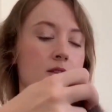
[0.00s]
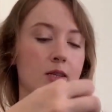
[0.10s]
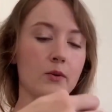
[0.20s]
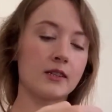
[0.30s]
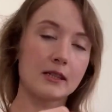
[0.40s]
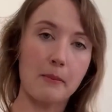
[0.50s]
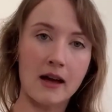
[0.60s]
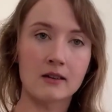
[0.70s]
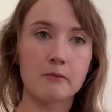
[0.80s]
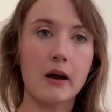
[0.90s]
This one's a
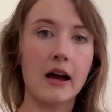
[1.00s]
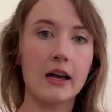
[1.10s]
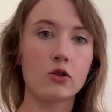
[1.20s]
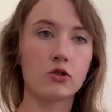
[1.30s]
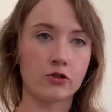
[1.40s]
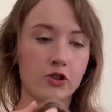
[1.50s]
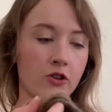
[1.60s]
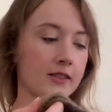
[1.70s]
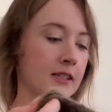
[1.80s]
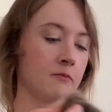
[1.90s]
pattern by Gudrun
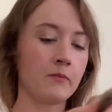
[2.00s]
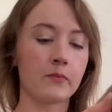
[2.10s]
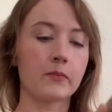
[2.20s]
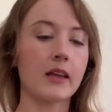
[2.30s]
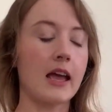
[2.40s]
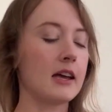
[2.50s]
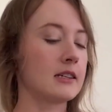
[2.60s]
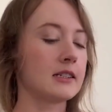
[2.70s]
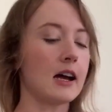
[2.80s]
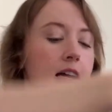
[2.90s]
Johnston,
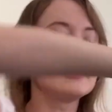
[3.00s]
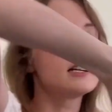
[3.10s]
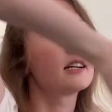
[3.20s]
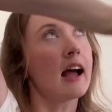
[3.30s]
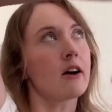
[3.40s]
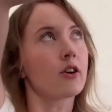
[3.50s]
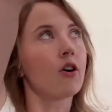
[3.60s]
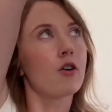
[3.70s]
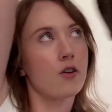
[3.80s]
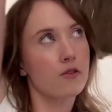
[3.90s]
and I knit it out
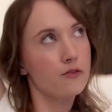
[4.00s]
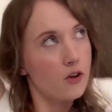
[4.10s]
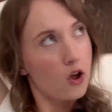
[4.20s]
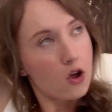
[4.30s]
of